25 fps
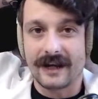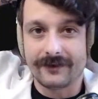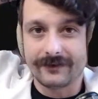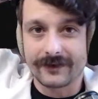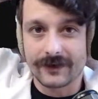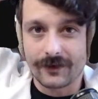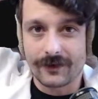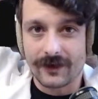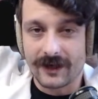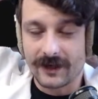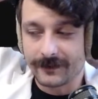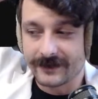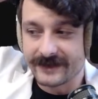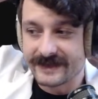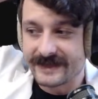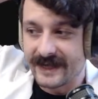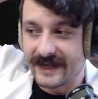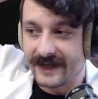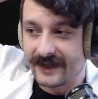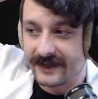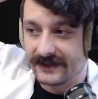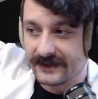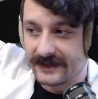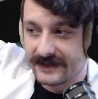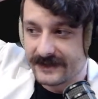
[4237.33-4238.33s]
of incredible it's
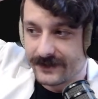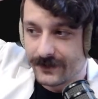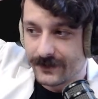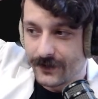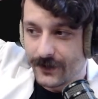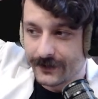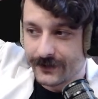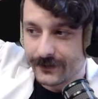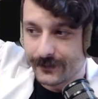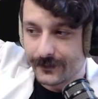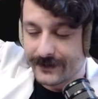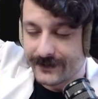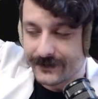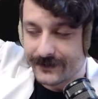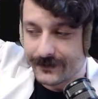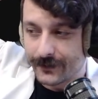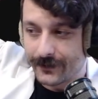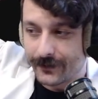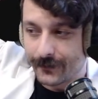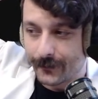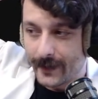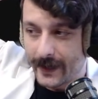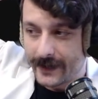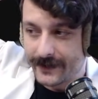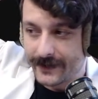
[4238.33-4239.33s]
taking this long to restore
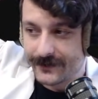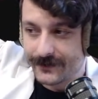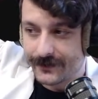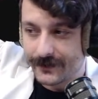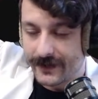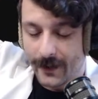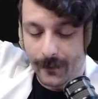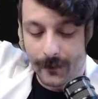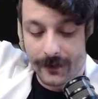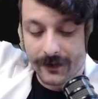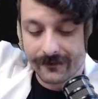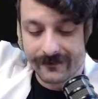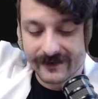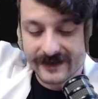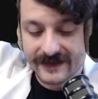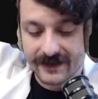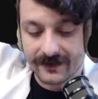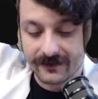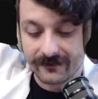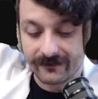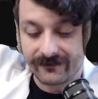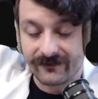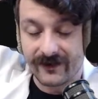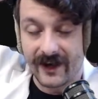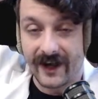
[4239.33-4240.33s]
the registry. I wonder if it's
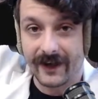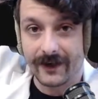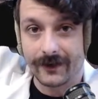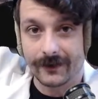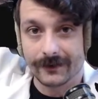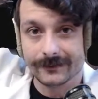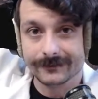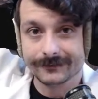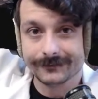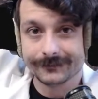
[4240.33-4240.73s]
going to fail.